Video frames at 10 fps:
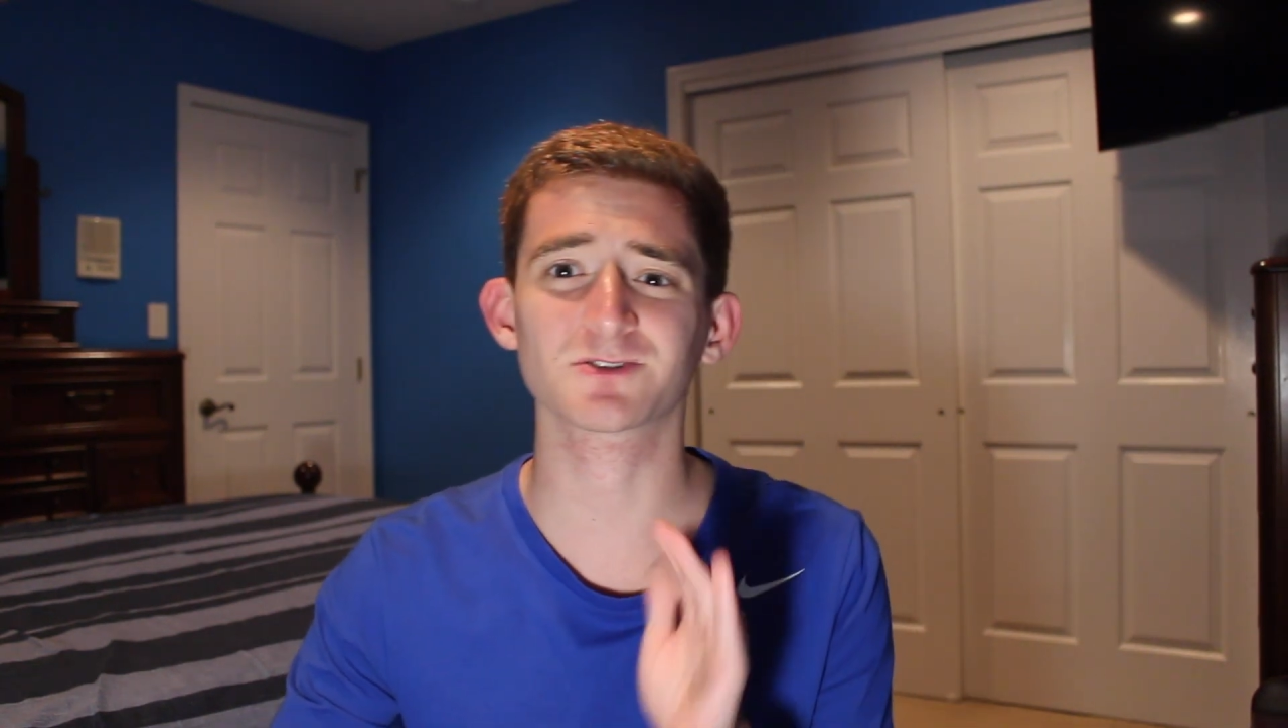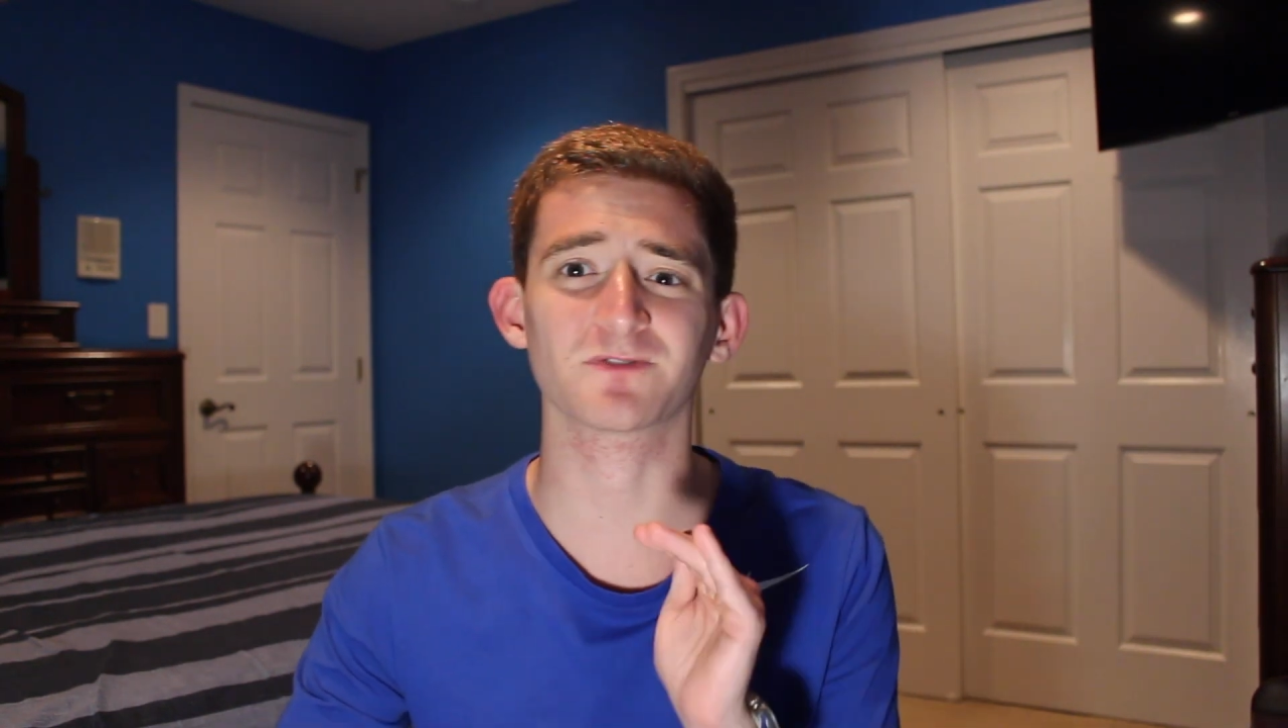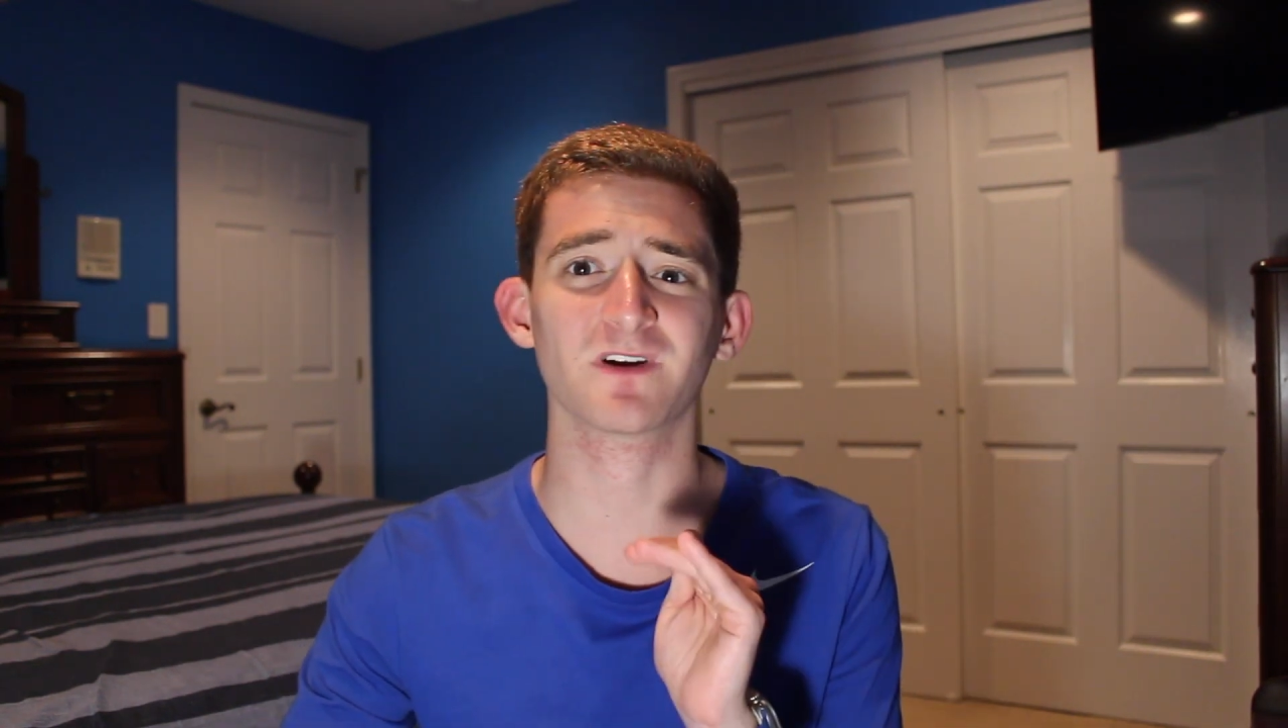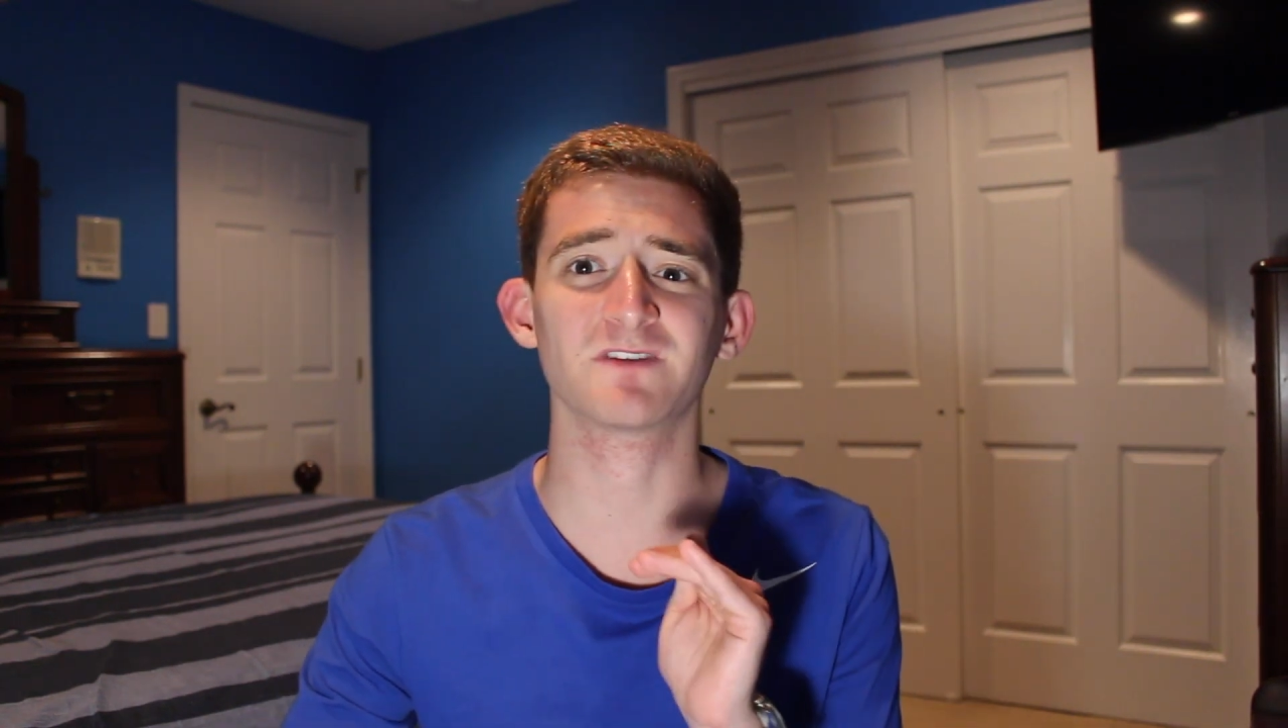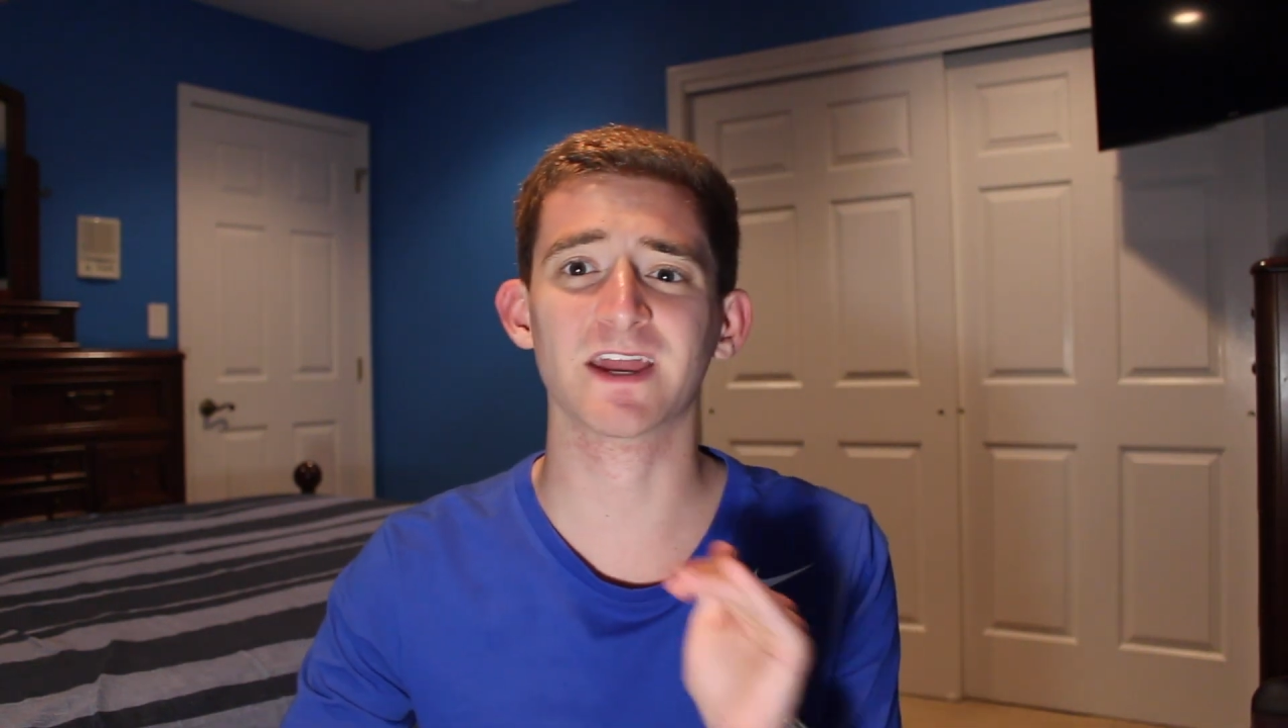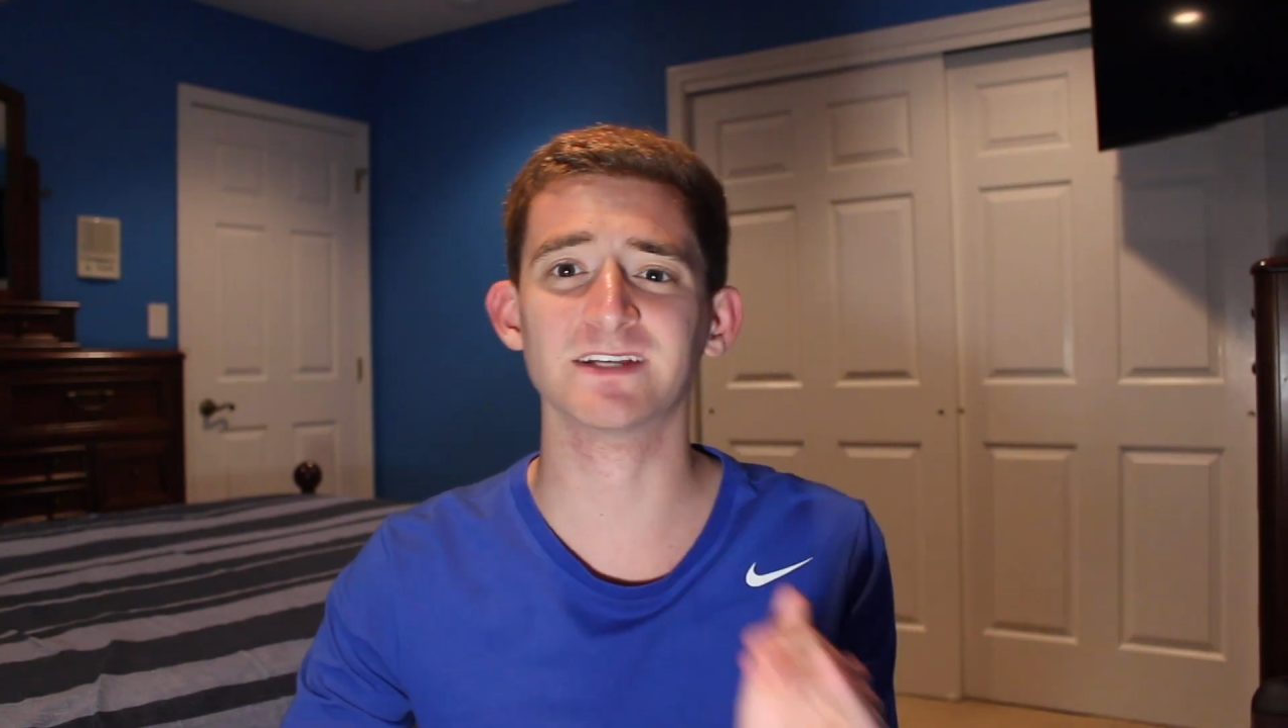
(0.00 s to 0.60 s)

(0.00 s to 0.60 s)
So if you have an